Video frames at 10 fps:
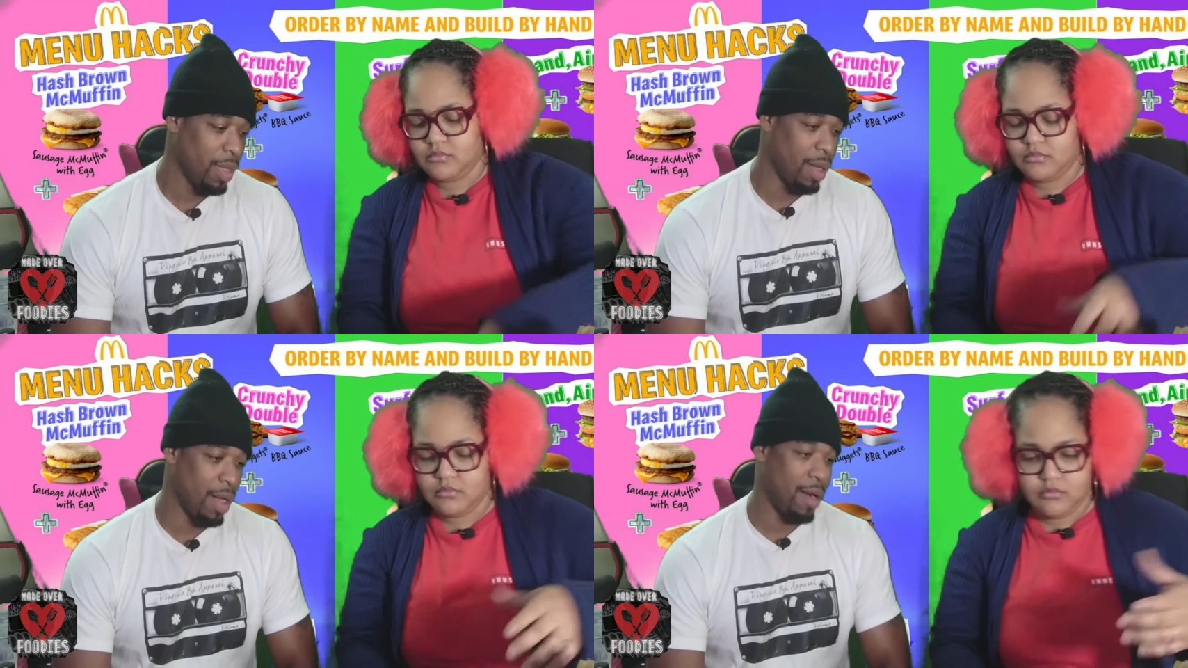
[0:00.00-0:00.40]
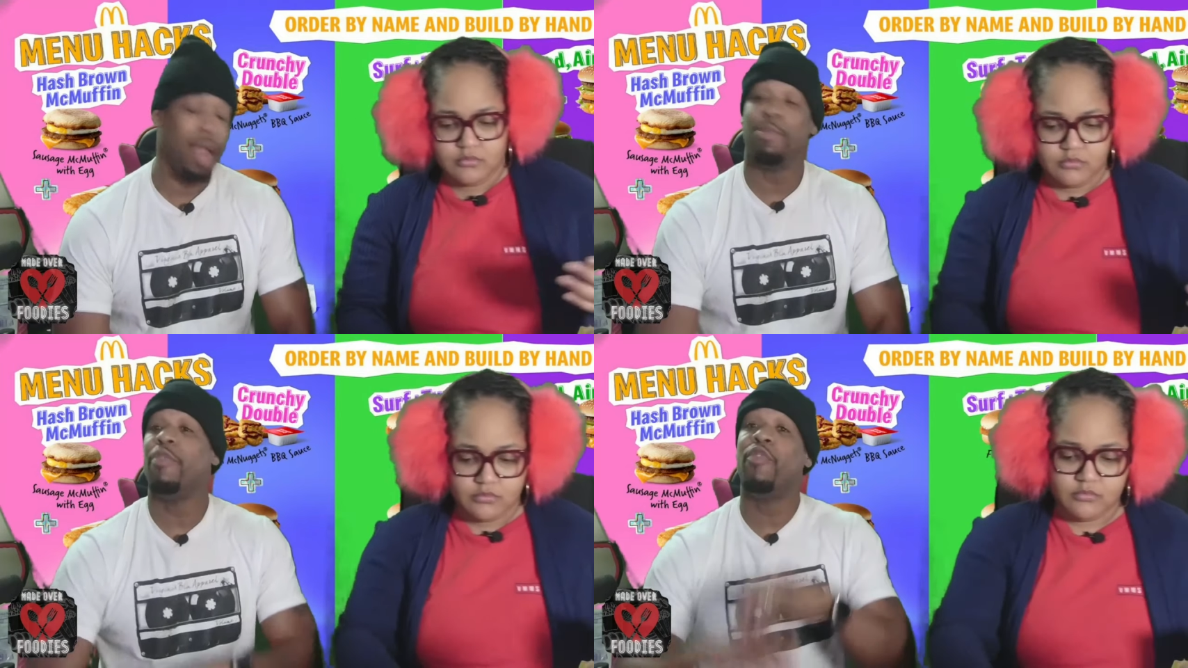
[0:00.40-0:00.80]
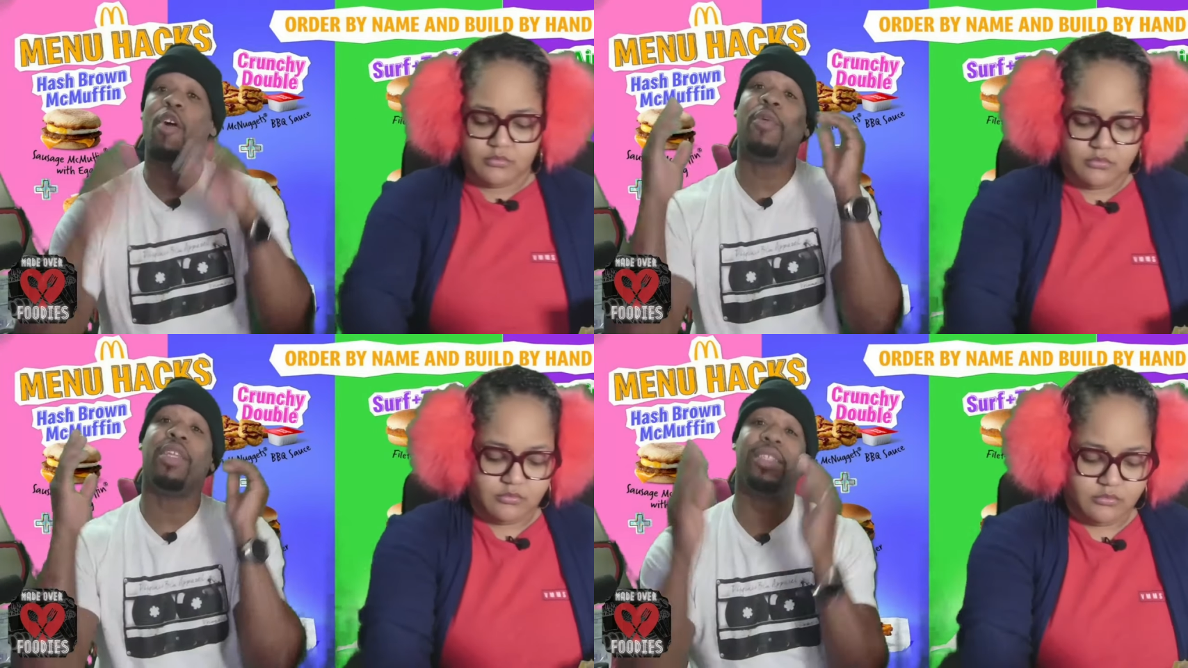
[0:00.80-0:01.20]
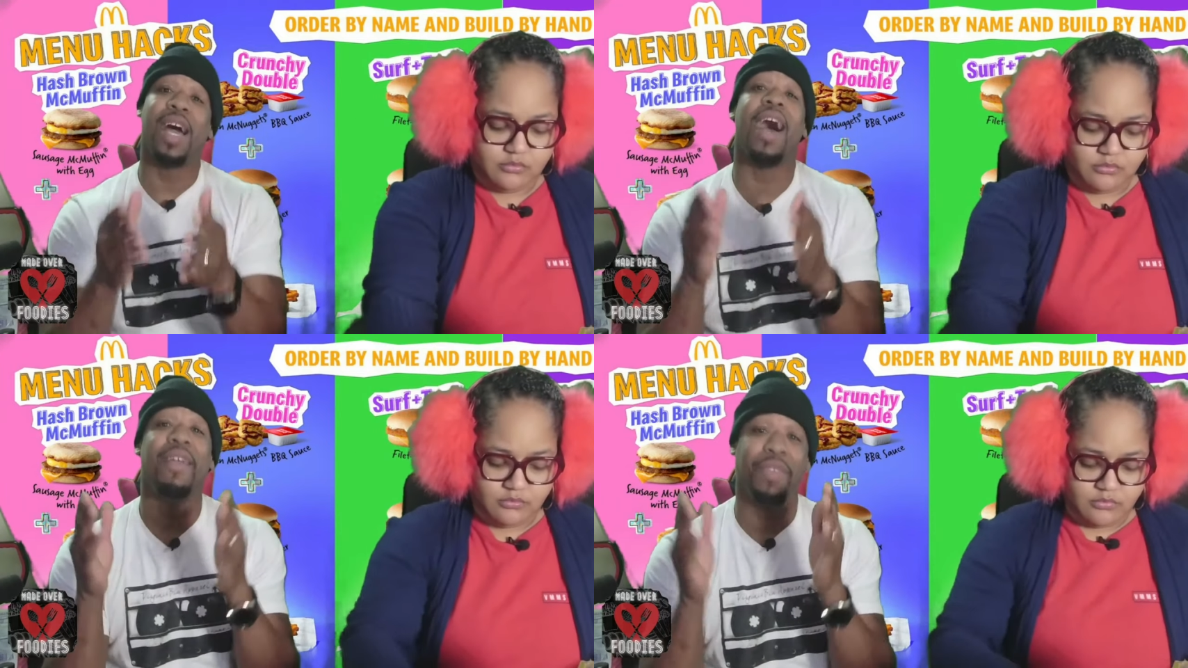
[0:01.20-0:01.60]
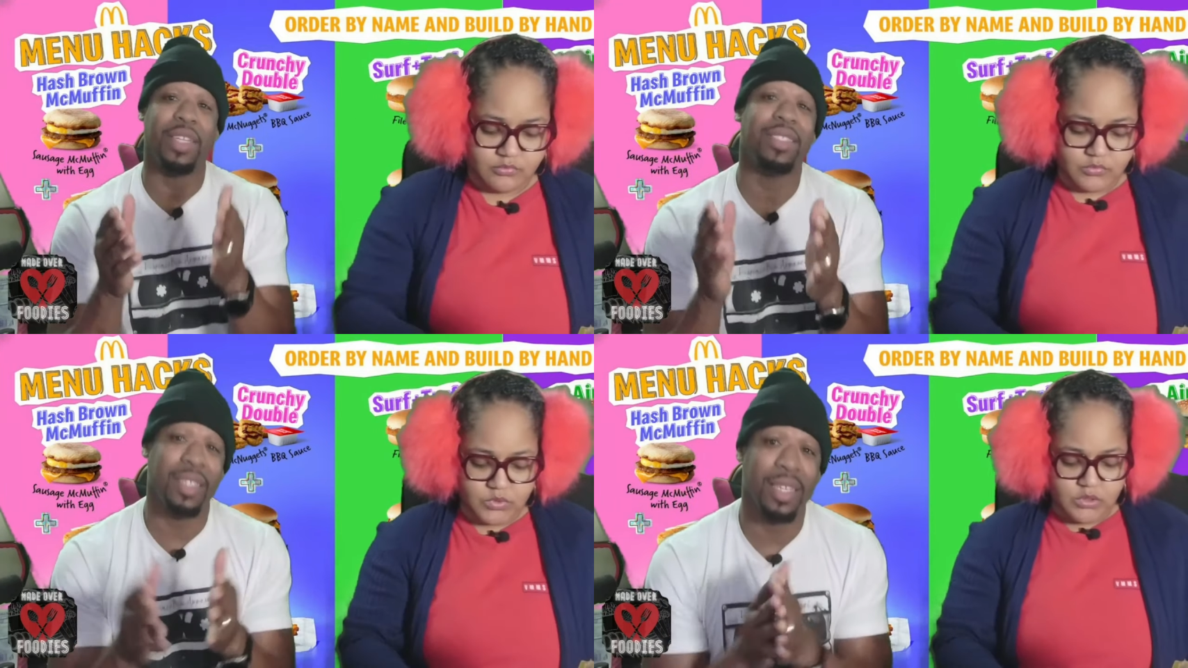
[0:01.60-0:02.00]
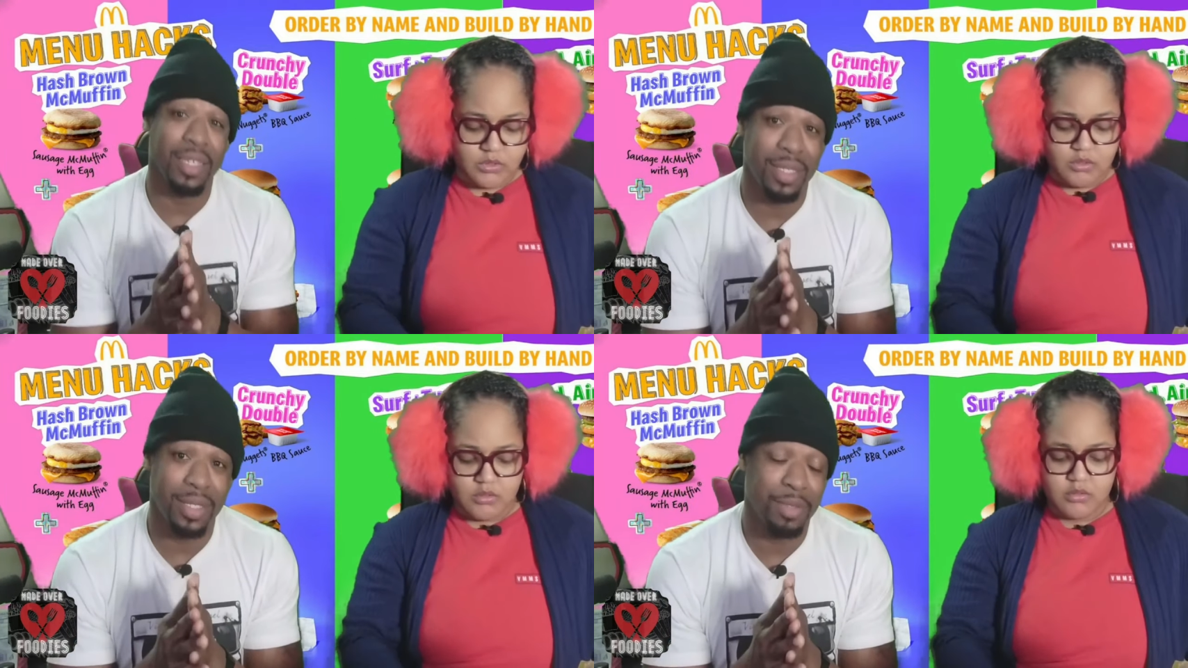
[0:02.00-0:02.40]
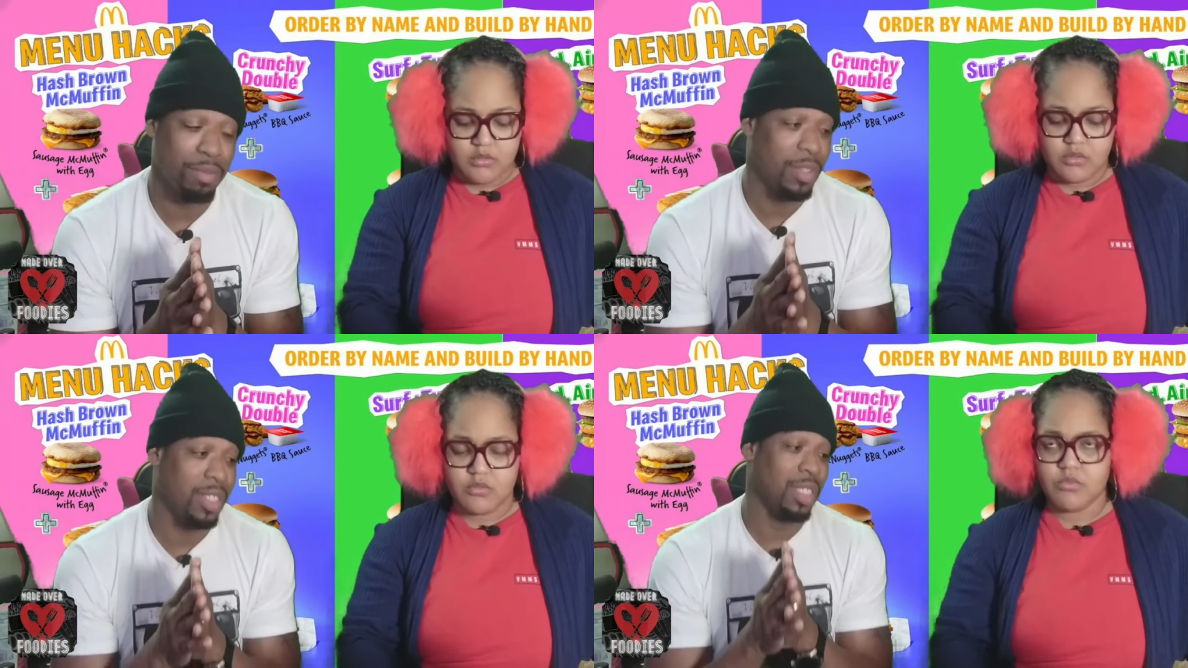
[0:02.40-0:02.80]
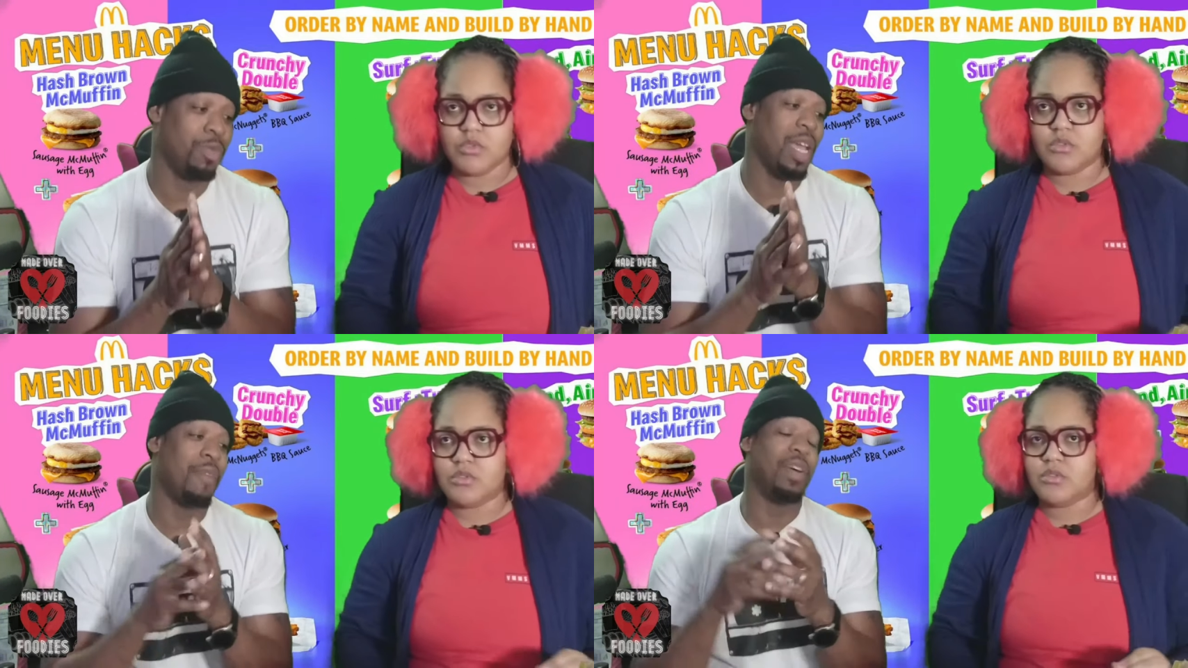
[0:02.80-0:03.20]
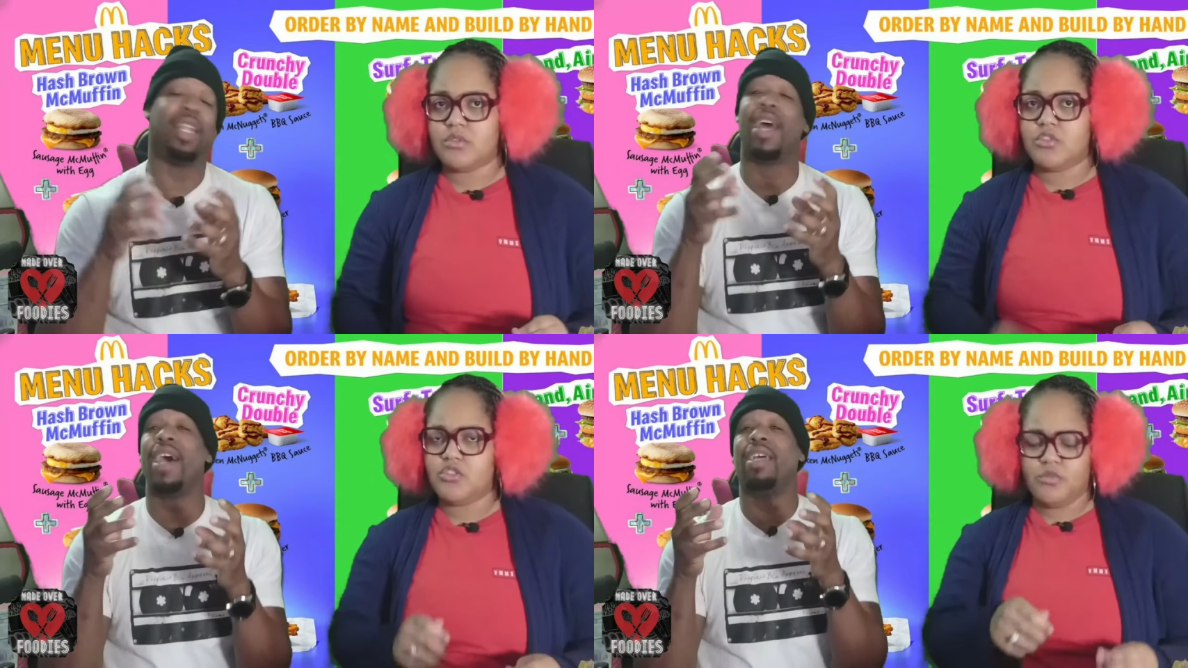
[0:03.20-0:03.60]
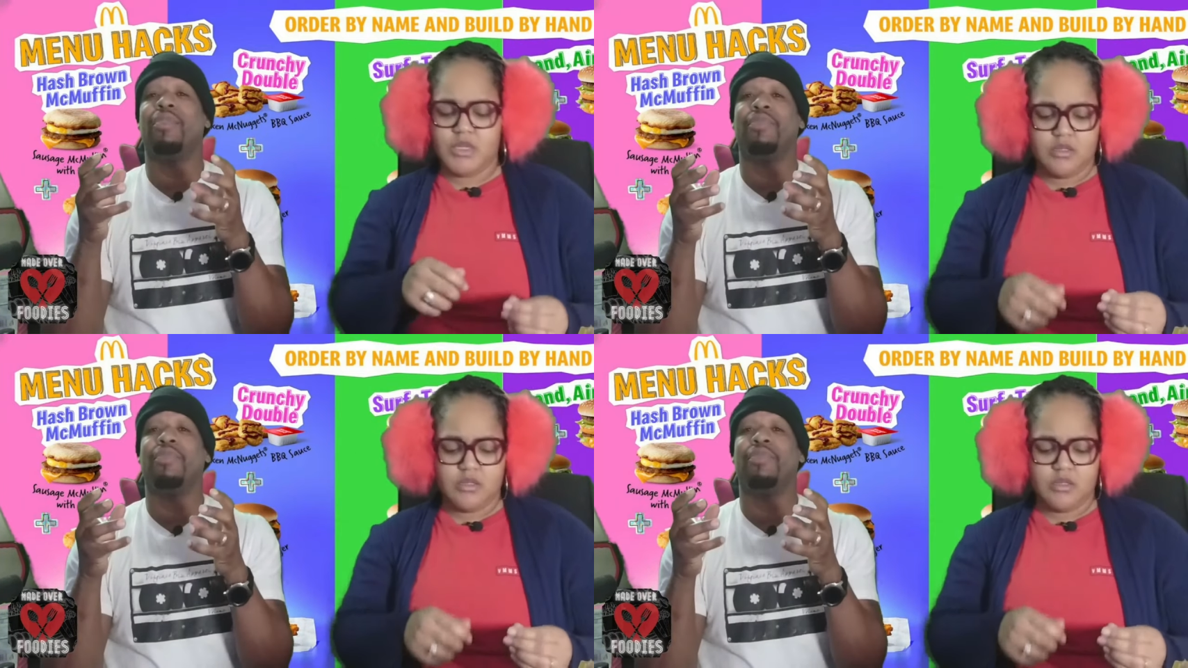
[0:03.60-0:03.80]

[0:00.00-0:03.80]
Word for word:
Speaker 1: All right, before we dive into this, since we have a lot of